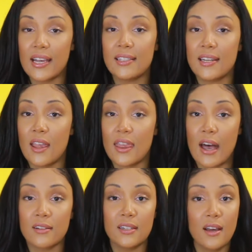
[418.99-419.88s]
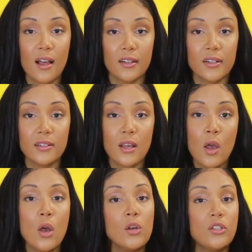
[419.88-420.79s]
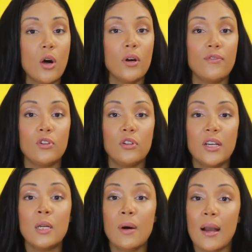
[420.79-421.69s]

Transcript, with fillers: as ten thousand dollars. So if you're looking to buy